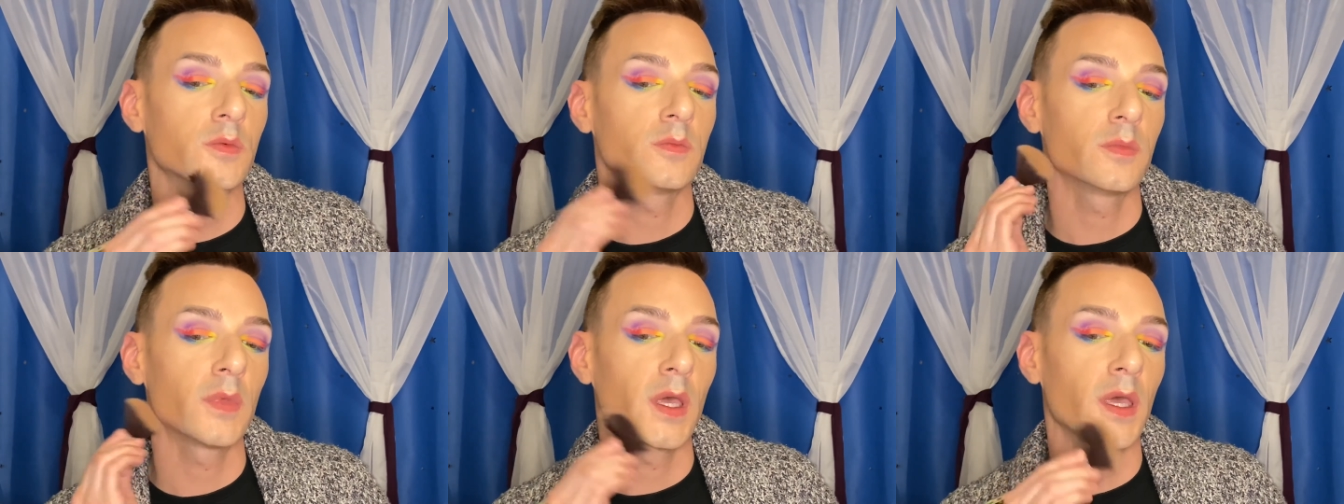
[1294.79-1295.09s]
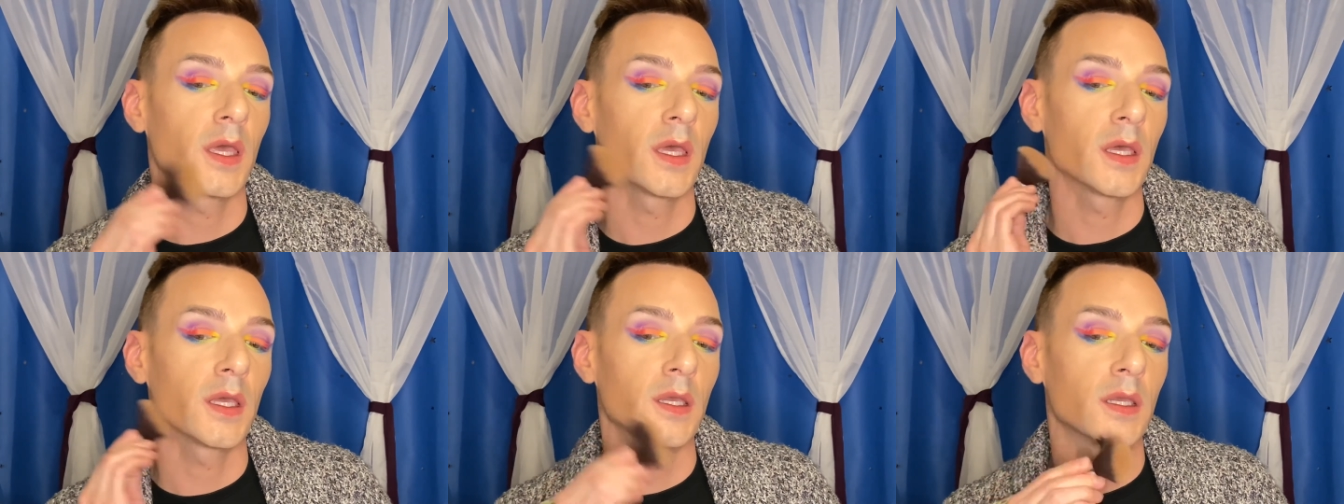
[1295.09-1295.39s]

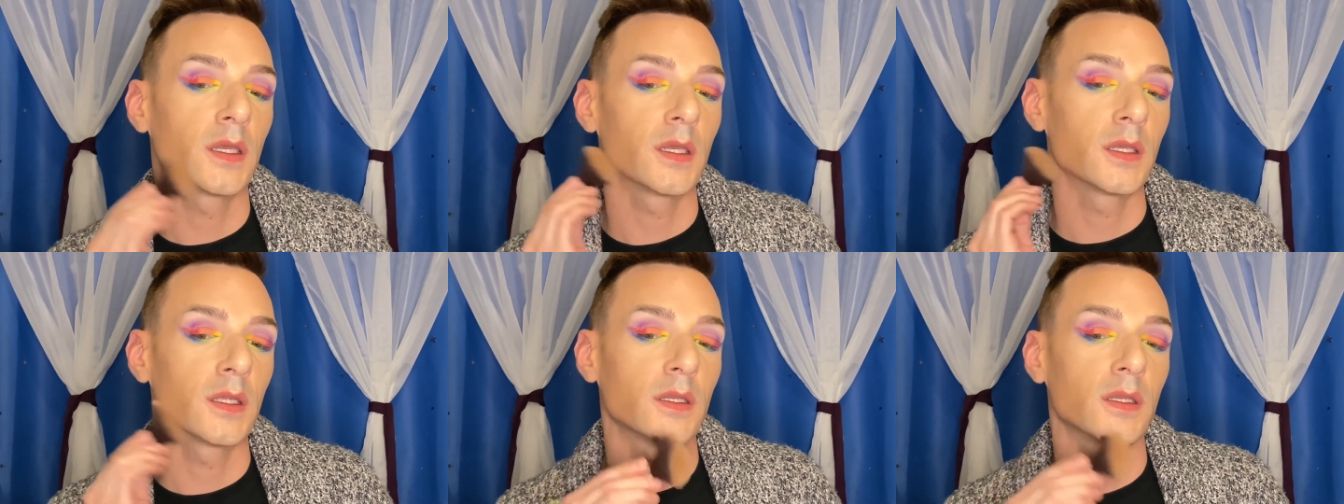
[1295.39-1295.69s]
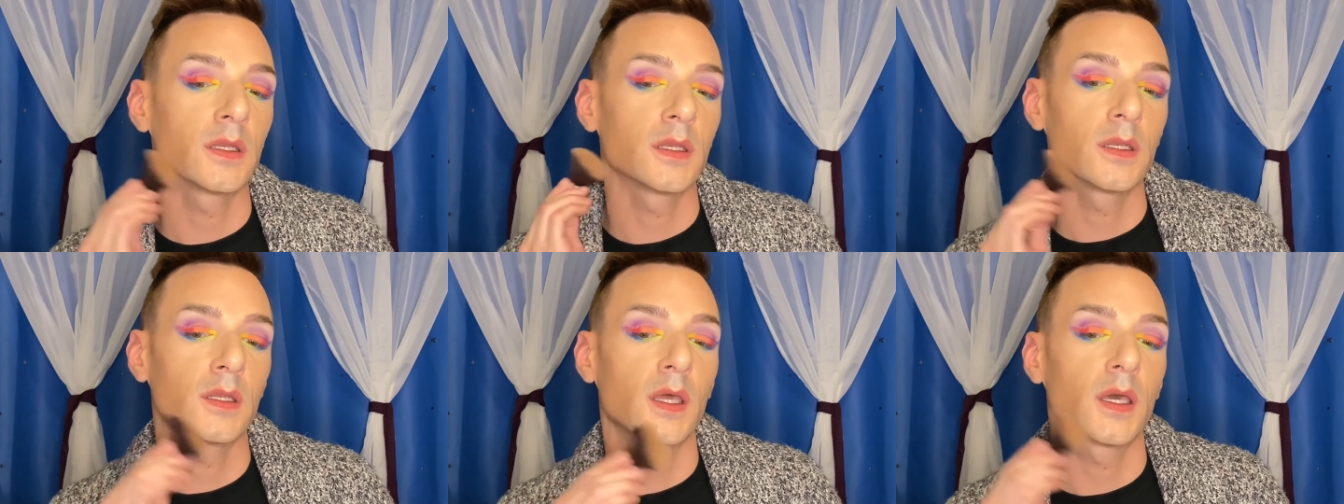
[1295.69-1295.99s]
and
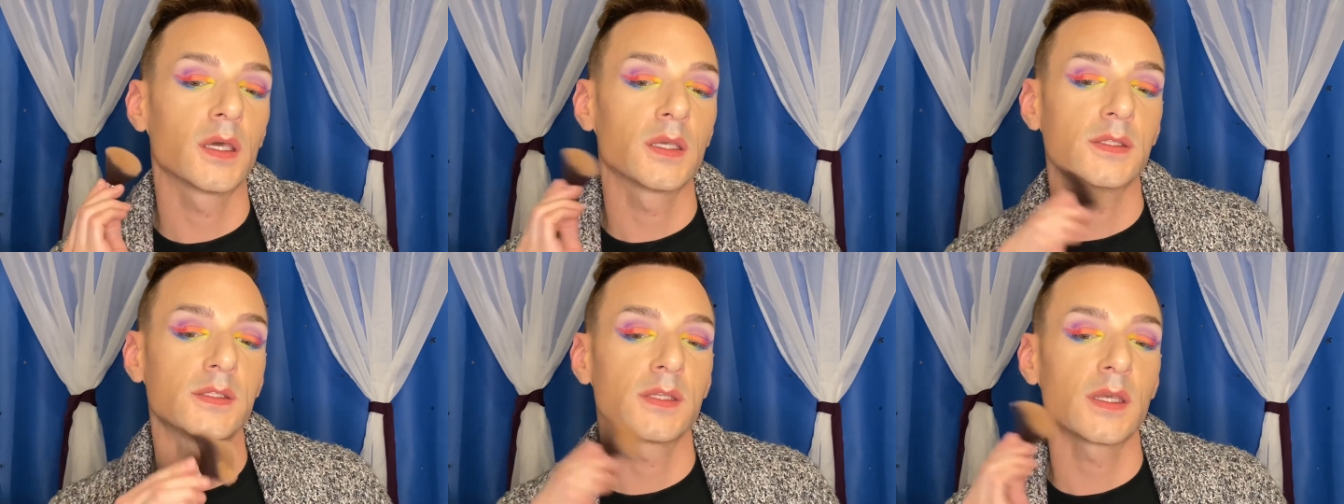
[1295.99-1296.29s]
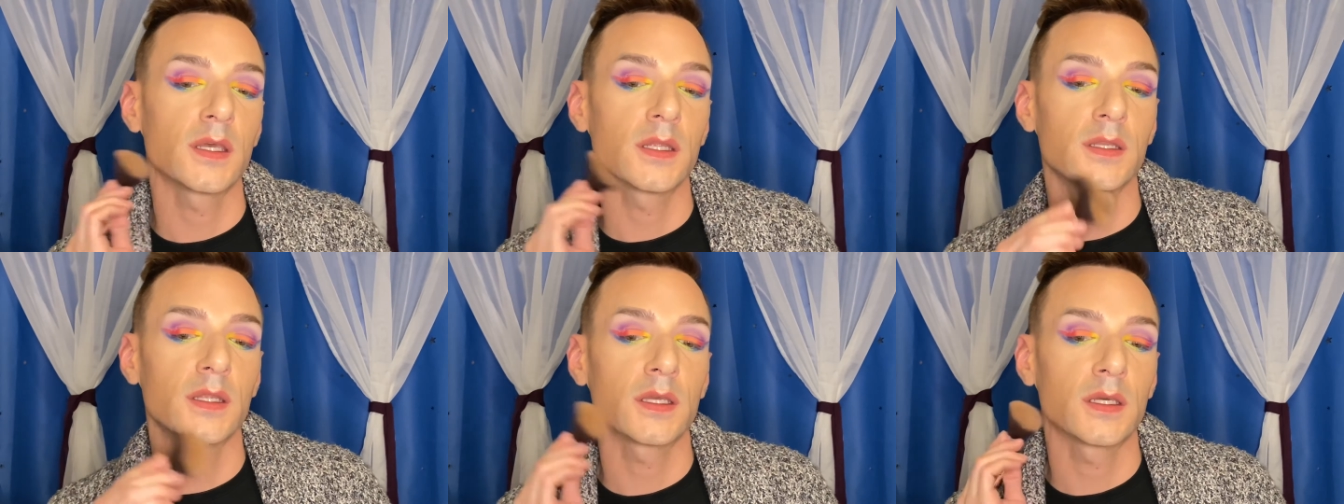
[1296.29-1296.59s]
I sat
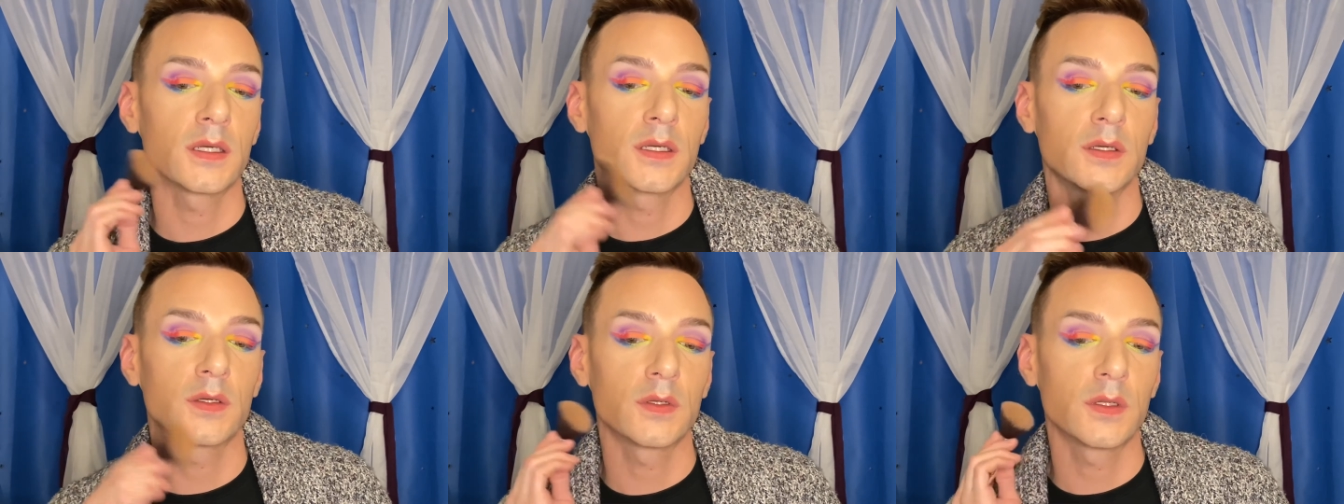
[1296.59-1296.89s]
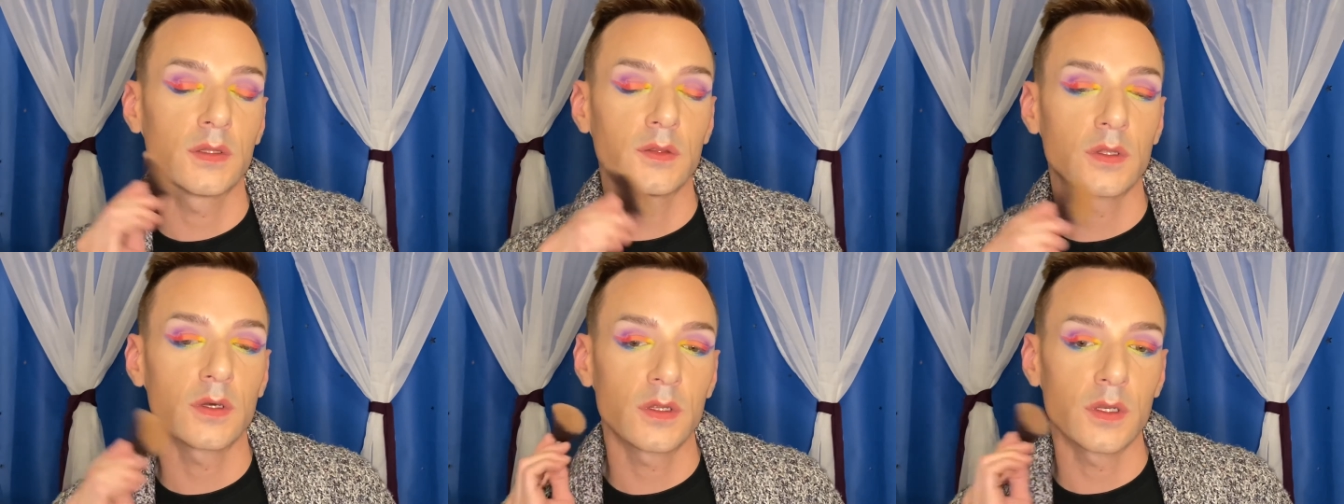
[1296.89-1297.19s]
down and
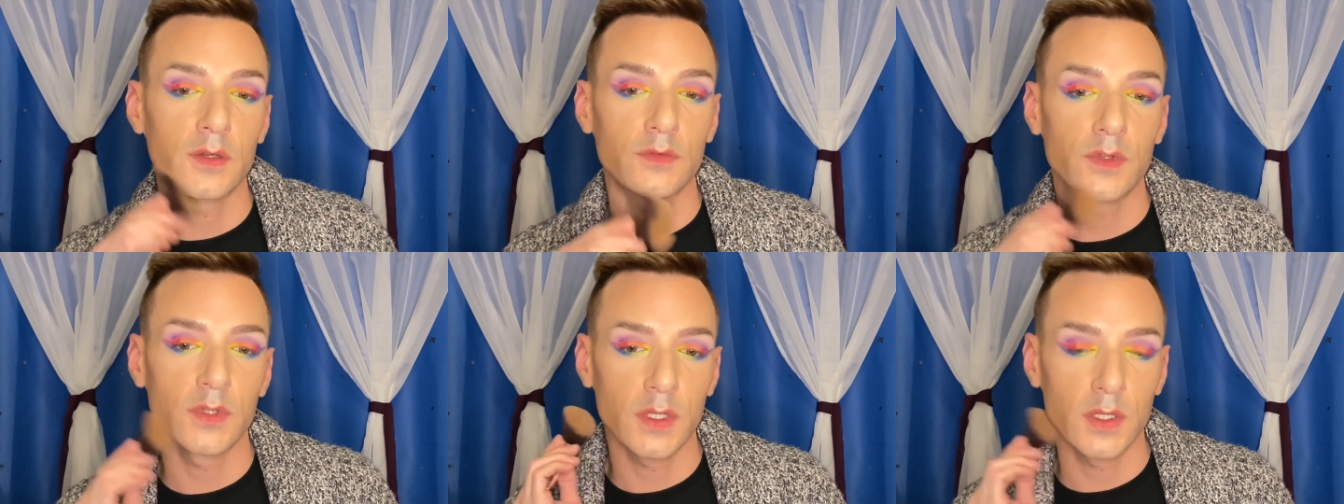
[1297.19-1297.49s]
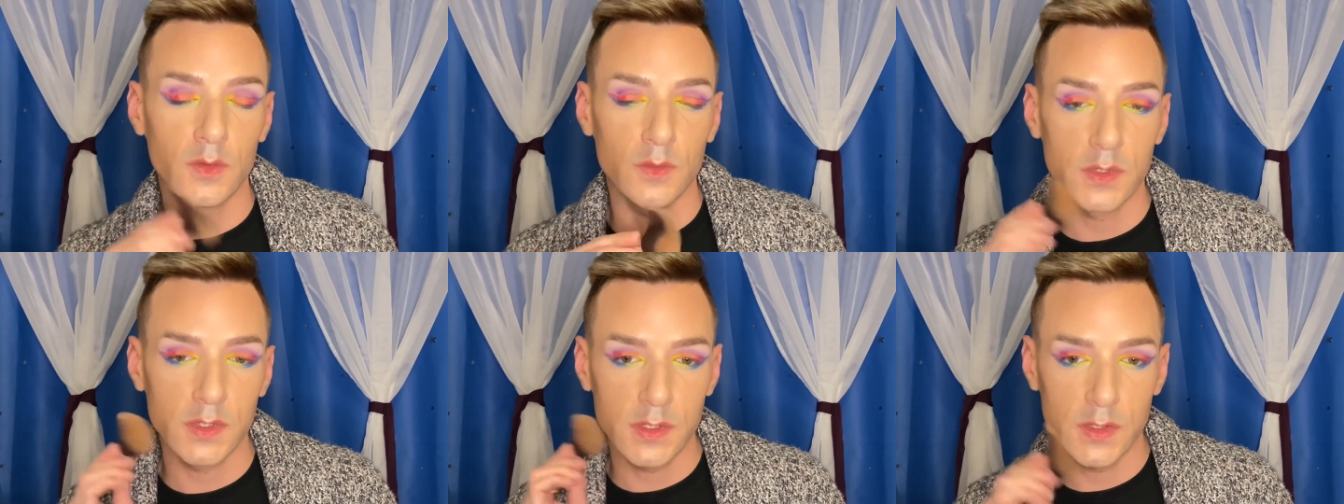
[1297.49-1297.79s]
thought everything was
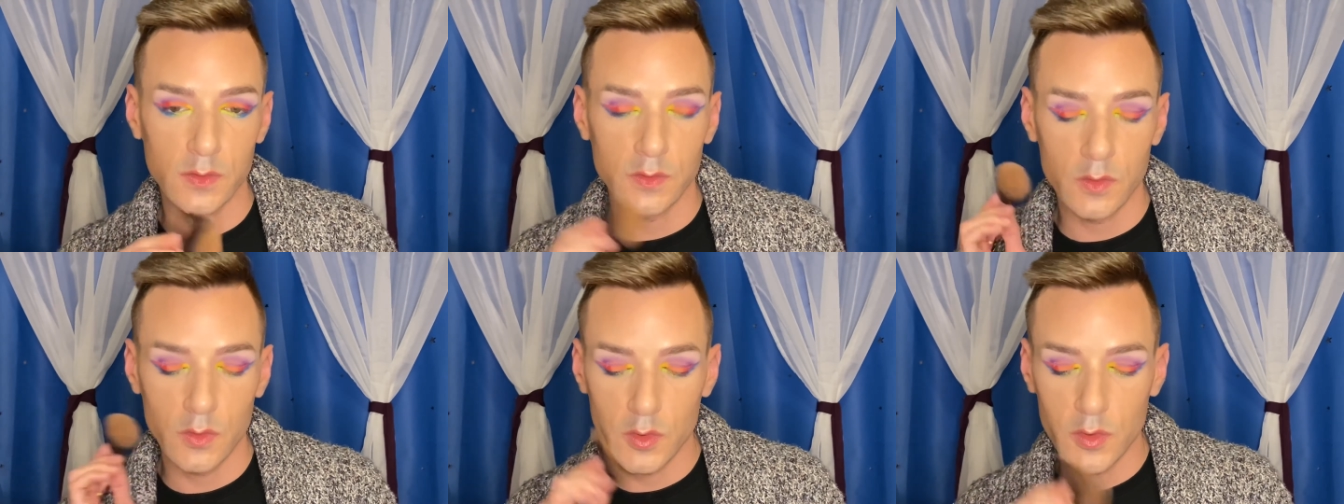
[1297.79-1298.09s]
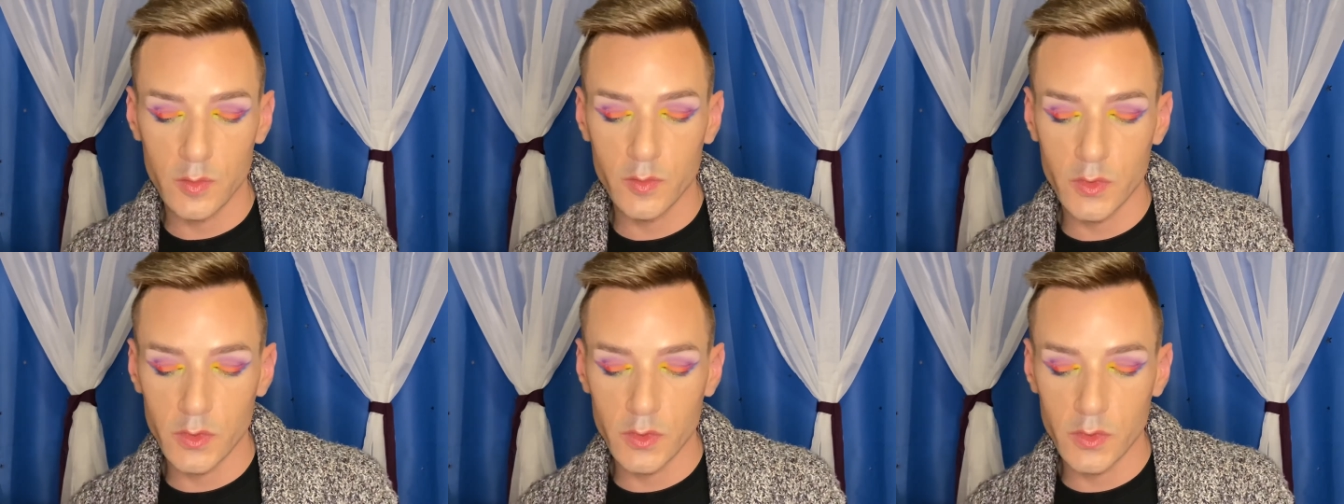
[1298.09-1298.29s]
still normal,